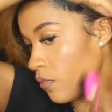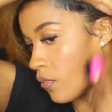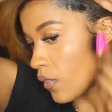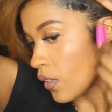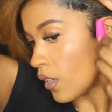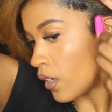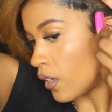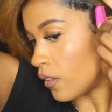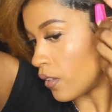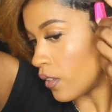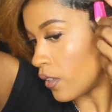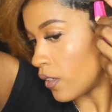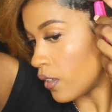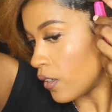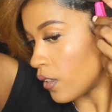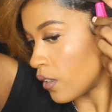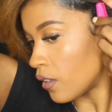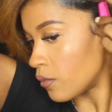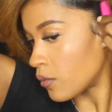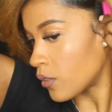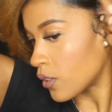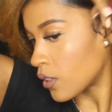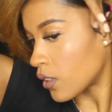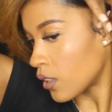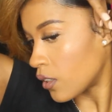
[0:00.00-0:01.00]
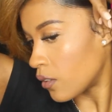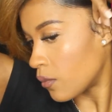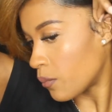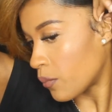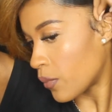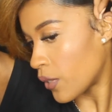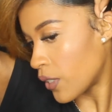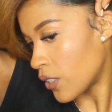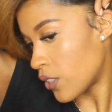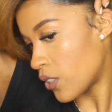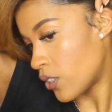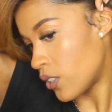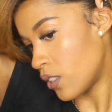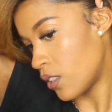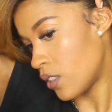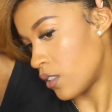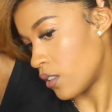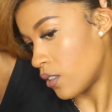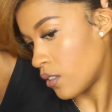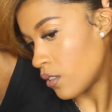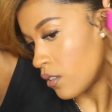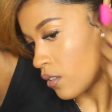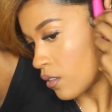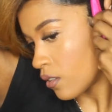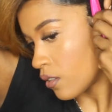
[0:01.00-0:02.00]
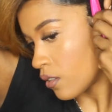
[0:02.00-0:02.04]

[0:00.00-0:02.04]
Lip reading: And then I'm just gonna brush it in.